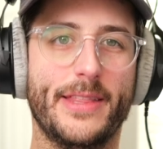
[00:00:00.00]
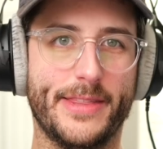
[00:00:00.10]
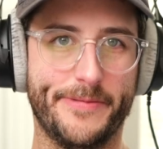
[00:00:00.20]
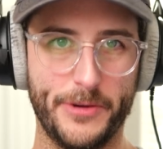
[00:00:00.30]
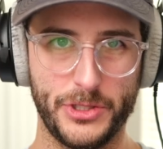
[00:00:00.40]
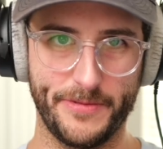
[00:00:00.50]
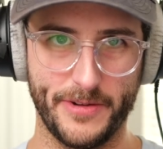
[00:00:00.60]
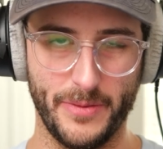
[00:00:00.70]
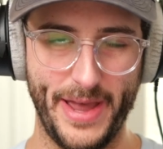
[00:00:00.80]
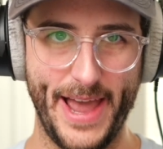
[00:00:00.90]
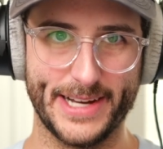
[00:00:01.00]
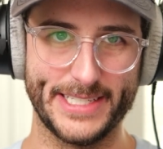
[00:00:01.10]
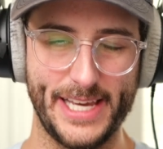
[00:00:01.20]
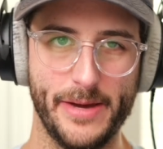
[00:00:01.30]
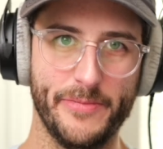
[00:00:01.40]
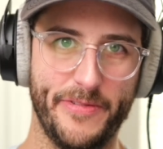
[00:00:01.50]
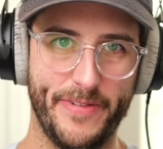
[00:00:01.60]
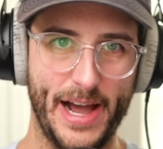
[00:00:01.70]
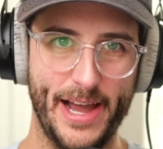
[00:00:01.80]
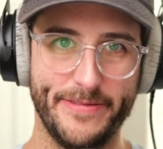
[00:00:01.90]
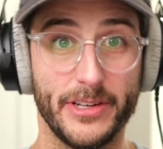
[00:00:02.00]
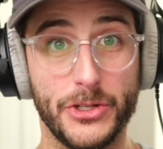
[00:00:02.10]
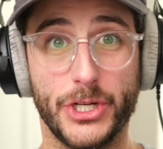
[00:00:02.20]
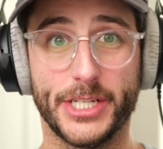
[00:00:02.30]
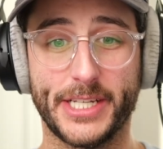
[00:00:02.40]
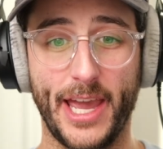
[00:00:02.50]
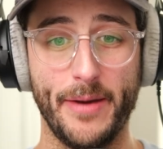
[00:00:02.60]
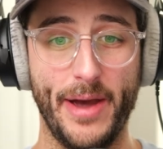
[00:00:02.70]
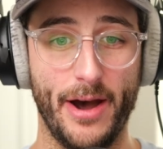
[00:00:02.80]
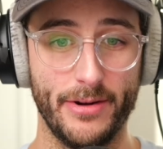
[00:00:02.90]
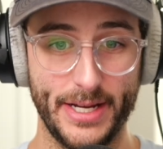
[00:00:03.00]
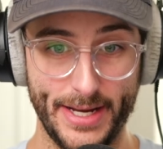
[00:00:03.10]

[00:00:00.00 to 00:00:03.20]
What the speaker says: The Fujifilm X-M5 just came out.